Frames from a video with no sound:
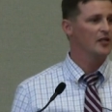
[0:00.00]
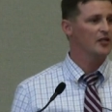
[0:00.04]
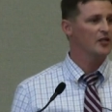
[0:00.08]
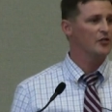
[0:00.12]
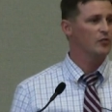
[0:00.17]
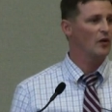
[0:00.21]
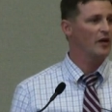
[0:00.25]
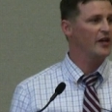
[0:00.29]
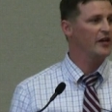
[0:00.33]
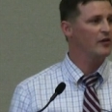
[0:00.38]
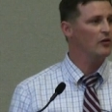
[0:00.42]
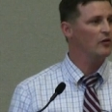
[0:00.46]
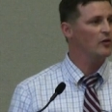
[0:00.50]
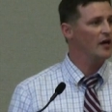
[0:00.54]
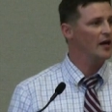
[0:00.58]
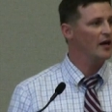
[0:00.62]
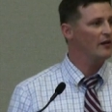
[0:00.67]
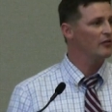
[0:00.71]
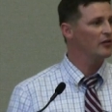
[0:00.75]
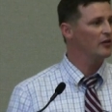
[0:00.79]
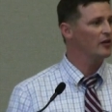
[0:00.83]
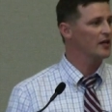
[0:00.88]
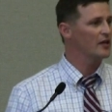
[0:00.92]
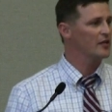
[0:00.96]
That's why you don't
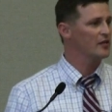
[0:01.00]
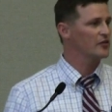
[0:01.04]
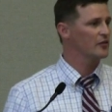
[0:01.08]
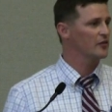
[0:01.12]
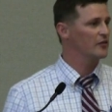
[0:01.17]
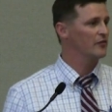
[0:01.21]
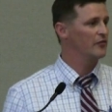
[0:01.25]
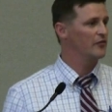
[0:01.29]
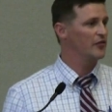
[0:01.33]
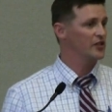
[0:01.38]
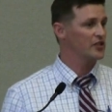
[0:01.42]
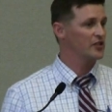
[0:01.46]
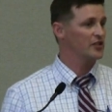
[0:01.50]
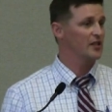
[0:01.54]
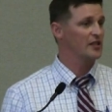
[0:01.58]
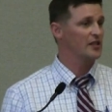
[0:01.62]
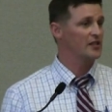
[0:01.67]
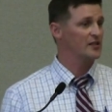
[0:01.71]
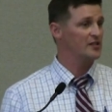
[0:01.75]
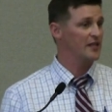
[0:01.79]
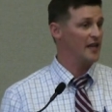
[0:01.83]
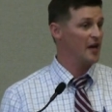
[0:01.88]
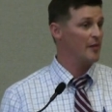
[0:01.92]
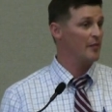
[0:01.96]
have a lot of certain fish
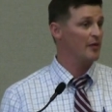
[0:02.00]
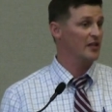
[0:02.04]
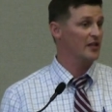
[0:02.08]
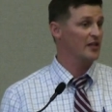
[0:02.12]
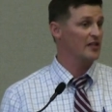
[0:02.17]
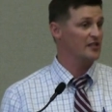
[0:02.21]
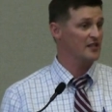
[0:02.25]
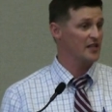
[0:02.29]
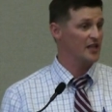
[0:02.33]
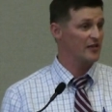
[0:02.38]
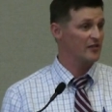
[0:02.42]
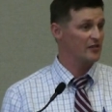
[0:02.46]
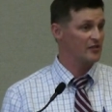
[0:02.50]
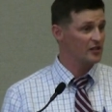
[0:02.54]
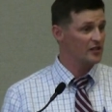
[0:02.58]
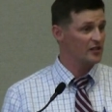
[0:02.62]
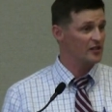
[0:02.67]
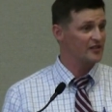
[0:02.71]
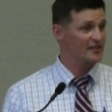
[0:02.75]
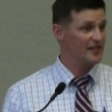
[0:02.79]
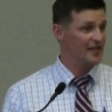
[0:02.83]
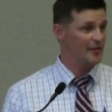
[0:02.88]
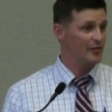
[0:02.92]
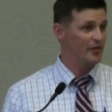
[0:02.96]
like salmon. They say there's
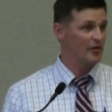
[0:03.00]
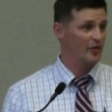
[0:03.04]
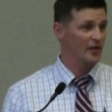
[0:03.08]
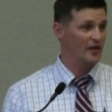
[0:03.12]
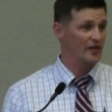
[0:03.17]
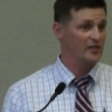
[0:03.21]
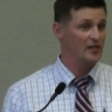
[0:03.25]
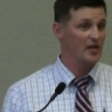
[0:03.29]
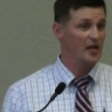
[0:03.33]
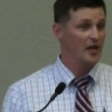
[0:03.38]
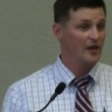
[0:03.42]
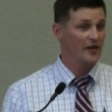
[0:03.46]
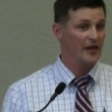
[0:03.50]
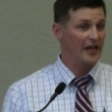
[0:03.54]
little salmonoids.